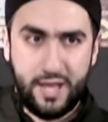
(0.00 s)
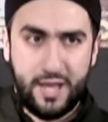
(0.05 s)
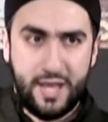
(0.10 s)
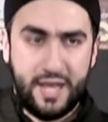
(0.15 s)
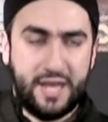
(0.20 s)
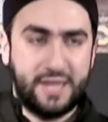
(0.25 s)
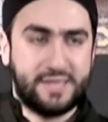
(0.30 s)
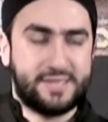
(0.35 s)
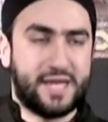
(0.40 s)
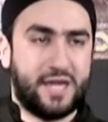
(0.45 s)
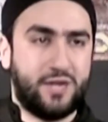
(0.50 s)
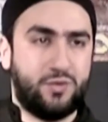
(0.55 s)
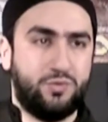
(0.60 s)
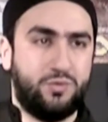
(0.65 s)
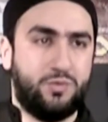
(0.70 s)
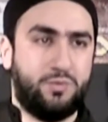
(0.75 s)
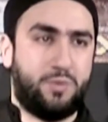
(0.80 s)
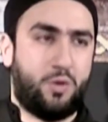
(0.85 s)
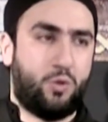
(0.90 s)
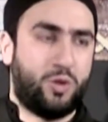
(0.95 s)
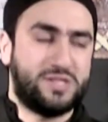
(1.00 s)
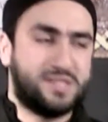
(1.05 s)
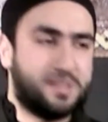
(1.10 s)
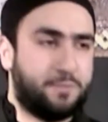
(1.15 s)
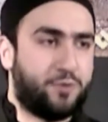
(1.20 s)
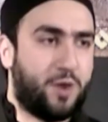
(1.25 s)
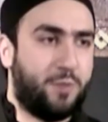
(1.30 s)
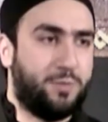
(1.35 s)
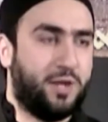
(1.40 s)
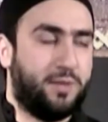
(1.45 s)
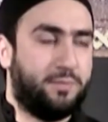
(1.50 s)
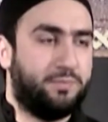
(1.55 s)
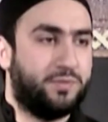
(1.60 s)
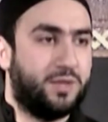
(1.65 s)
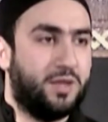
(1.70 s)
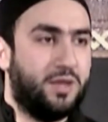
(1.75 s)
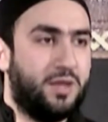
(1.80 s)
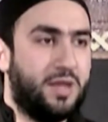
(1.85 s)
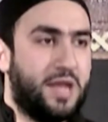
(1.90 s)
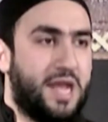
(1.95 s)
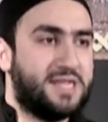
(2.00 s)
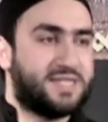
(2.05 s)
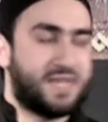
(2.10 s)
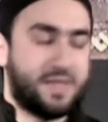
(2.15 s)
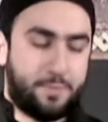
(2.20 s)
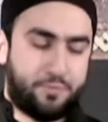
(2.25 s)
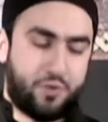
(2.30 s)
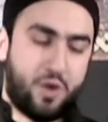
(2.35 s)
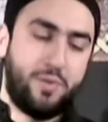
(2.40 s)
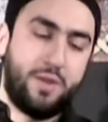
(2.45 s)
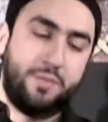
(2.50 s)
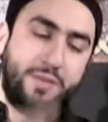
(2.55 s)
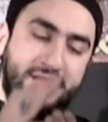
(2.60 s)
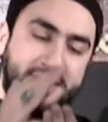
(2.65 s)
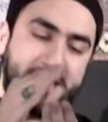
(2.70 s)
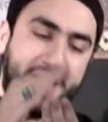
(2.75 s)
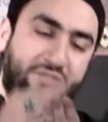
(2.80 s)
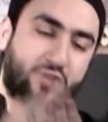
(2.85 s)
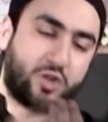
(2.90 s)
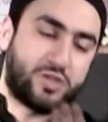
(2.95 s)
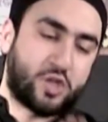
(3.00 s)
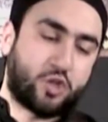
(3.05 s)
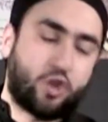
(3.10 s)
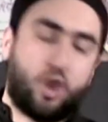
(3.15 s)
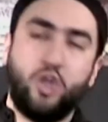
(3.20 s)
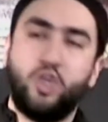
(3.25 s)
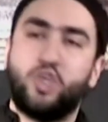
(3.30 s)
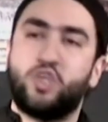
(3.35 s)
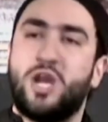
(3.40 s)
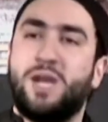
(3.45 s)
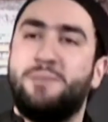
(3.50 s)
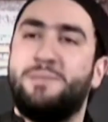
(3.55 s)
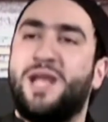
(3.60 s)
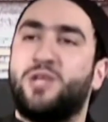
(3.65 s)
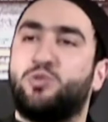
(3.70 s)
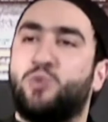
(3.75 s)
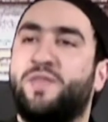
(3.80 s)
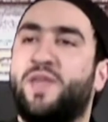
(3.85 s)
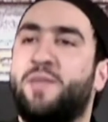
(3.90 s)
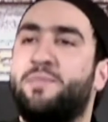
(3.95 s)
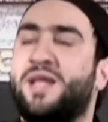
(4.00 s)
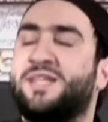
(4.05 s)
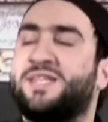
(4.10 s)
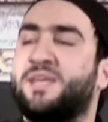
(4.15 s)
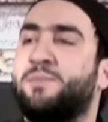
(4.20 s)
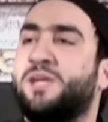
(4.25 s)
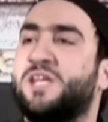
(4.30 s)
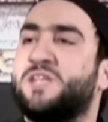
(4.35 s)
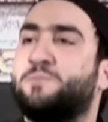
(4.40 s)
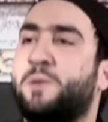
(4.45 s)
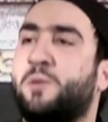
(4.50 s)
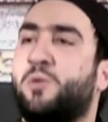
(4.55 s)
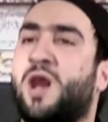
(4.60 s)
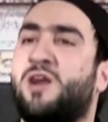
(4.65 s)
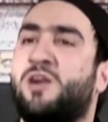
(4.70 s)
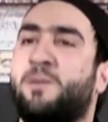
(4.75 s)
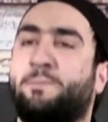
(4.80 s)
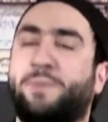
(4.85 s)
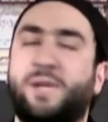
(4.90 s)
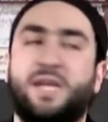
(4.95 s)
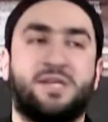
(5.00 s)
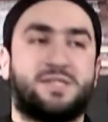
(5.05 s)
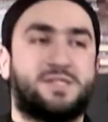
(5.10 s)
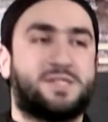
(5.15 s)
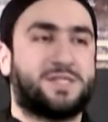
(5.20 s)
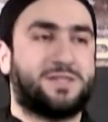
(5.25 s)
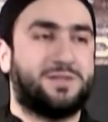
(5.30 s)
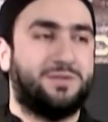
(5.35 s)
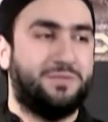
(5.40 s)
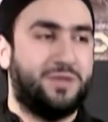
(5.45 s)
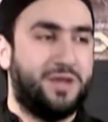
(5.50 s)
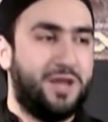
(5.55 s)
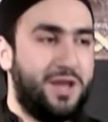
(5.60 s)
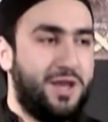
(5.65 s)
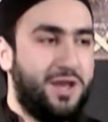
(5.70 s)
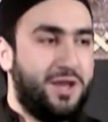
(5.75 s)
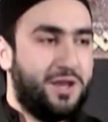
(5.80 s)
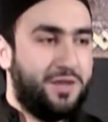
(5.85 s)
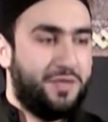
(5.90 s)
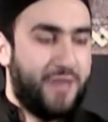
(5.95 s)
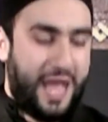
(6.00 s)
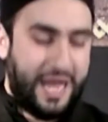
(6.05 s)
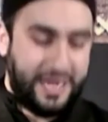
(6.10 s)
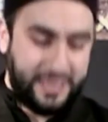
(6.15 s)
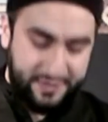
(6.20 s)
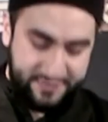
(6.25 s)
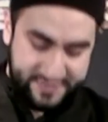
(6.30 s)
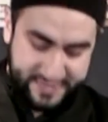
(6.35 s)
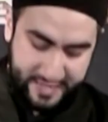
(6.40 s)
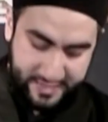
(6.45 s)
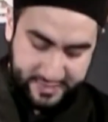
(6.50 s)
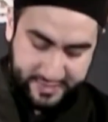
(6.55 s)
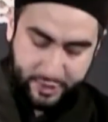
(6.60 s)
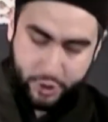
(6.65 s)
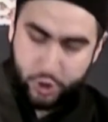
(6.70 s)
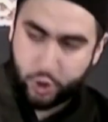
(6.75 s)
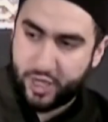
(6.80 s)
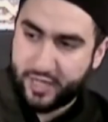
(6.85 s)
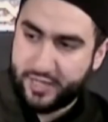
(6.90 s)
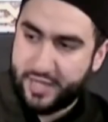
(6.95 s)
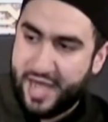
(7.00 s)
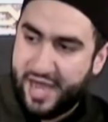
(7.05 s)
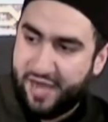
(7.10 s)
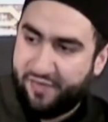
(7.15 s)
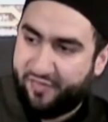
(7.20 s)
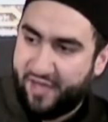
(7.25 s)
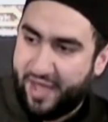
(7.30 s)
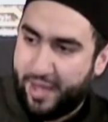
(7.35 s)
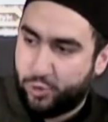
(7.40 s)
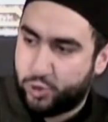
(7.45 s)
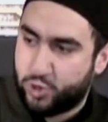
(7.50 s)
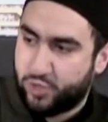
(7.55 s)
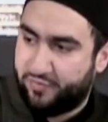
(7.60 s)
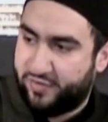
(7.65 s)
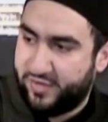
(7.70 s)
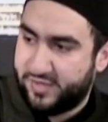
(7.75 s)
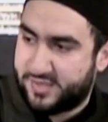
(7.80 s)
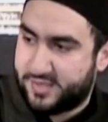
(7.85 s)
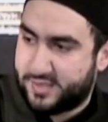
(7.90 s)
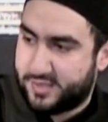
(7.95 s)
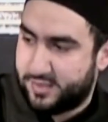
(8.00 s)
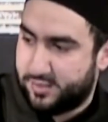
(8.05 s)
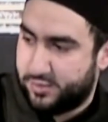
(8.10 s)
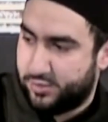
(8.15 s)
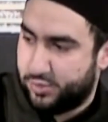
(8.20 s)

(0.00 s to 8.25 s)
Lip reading: He said, but what's the problem? He said, the problem is I've got a contract made with him that him and his people are in peace. The hadith says he took a knife out of his